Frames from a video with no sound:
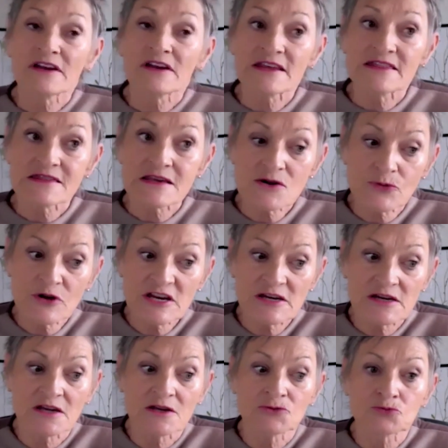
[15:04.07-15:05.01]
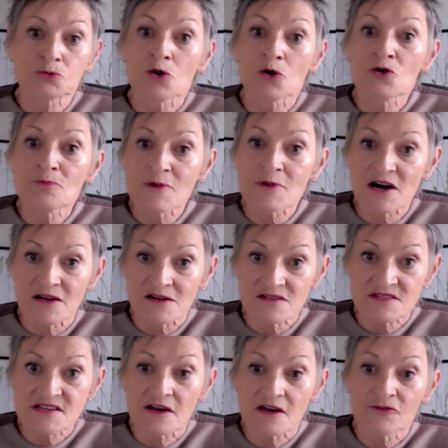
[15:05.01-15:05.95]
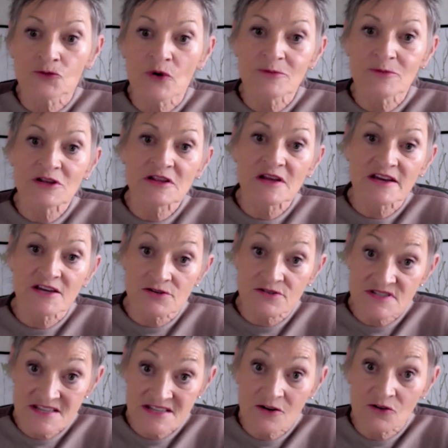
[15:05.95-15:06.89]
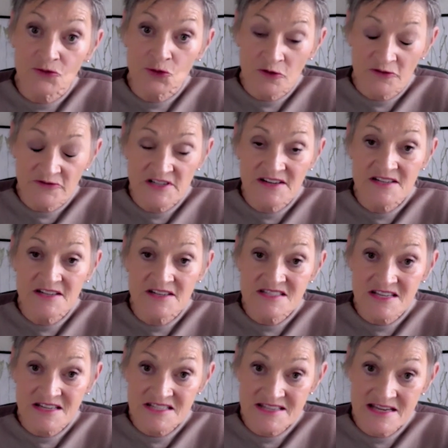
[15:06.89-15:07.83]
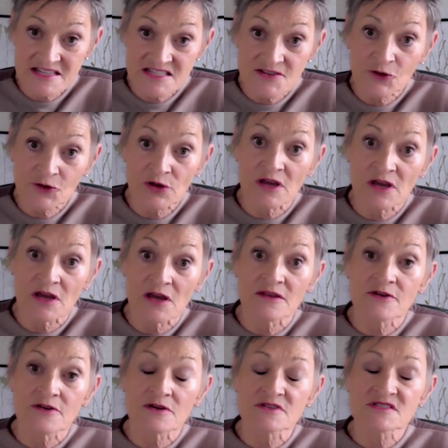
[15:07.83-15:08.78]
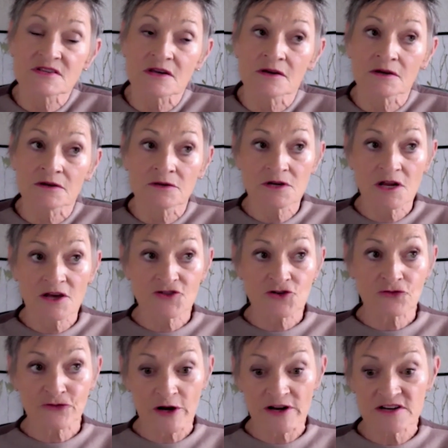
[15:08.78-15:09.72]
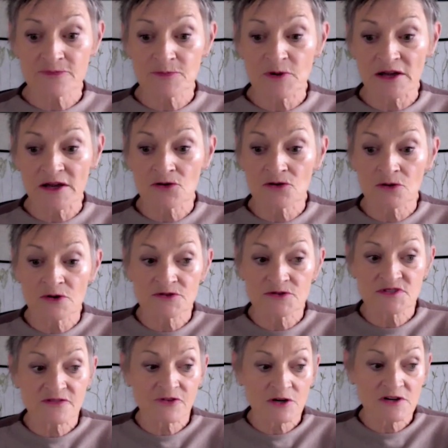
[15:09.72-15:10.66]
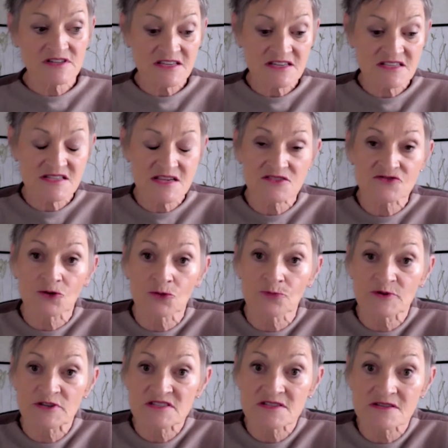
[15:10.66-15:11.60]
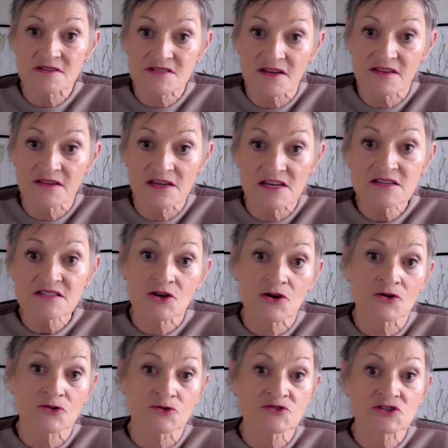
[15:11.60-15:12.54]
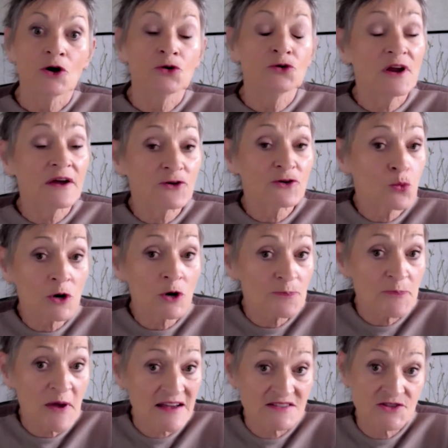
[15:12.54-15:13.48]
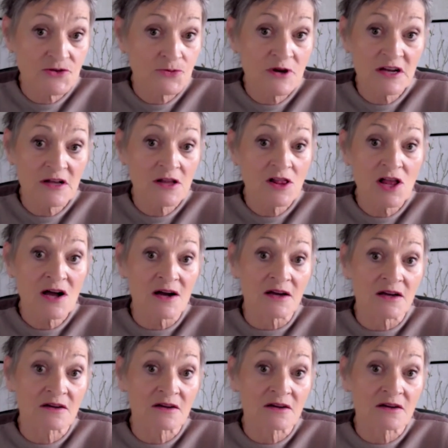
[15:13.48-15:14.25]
and I think we need role models of women like yourself who have done it successfully. And there's another friend of mine who owns a very successful business on the East Coast who never worked past three o'clock